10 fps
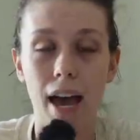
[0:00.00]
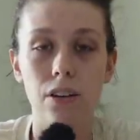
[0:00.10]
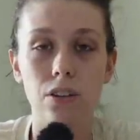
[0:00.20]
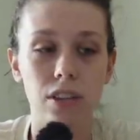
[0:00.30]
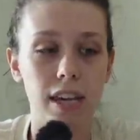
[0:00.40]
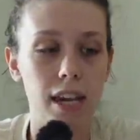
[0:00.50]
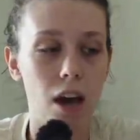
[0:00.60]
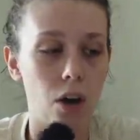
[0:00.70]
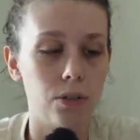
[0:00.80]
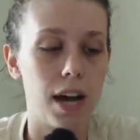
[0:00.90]
And the
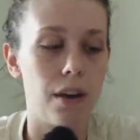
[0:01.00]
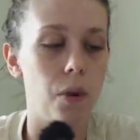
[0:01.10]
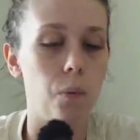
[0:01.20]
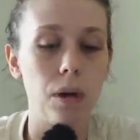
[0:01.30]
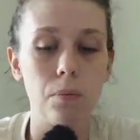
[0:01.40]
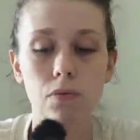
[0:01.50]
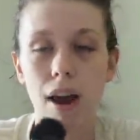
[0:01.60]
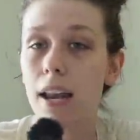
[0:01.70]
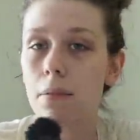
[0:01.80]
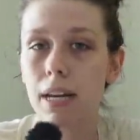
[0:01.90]
hotel that we were
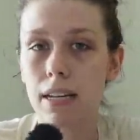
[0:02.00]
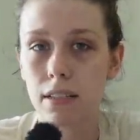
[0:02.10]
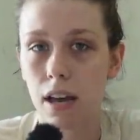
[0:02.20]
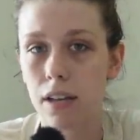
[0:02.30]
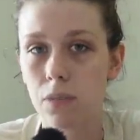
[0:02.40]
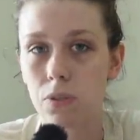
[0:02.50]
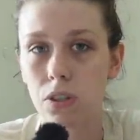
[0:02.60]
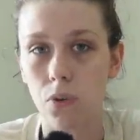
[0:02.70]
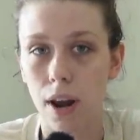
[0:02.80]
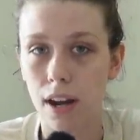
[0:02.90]
randomly assigned was
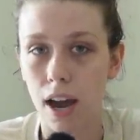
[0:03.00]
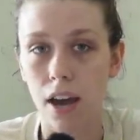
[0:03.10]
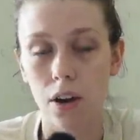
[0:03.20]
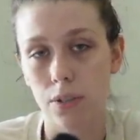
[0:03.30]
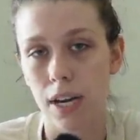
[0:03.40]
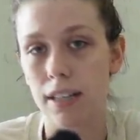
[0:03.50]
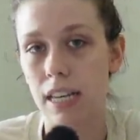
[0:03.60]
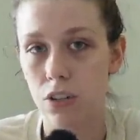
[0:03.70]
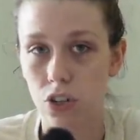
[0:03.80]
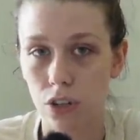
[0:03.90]
the Grand Hyatt Hotel
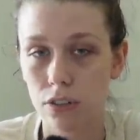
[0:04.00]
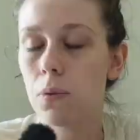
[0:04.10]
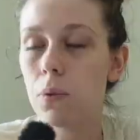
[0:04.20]
Incheon,